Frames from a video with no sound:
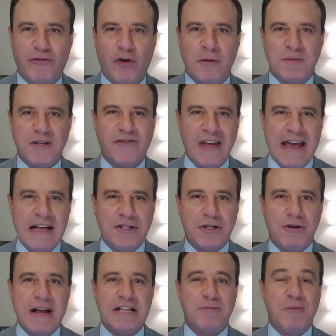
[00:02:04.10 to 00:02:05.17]
forms of
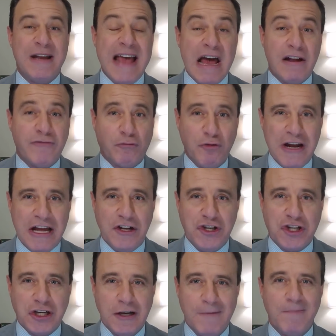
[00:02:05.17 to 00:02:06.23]
cancer has been out of
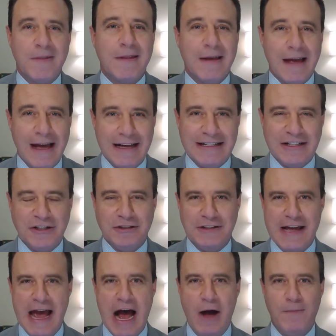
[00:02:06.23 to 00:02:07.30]
reach until
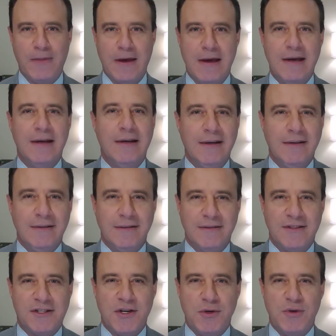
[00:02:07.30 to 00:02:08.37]
now.
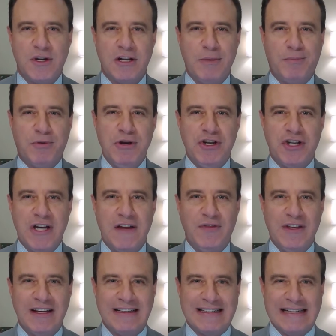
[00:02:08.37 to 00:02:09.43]
And so you can appreciate
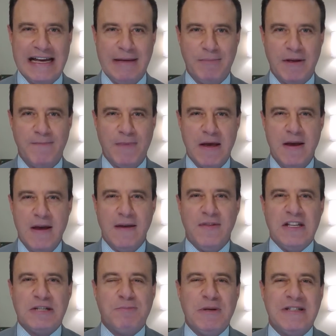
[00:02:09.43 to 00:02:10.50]
the excitement.
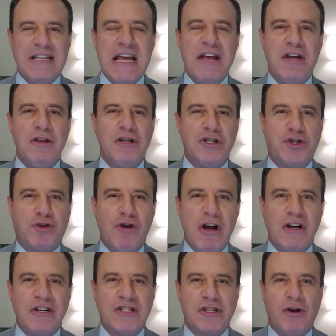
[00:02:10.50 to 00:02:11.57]
This particular
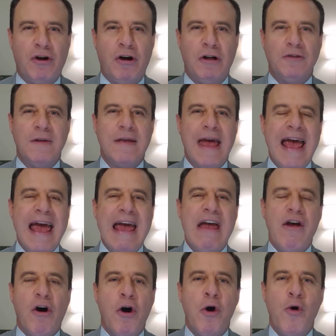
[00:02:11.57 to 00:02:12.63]
drug is called
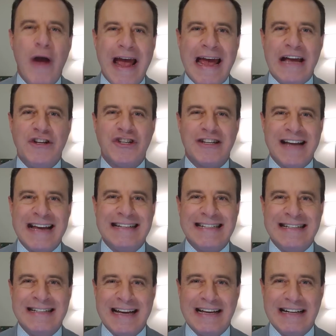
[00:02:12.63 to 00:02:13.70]

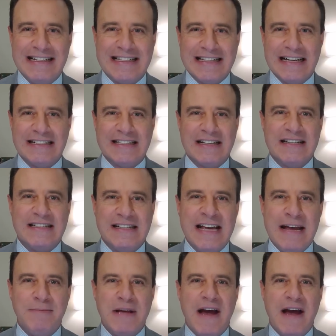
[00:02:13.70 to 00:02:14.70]
AOH-1996. It is named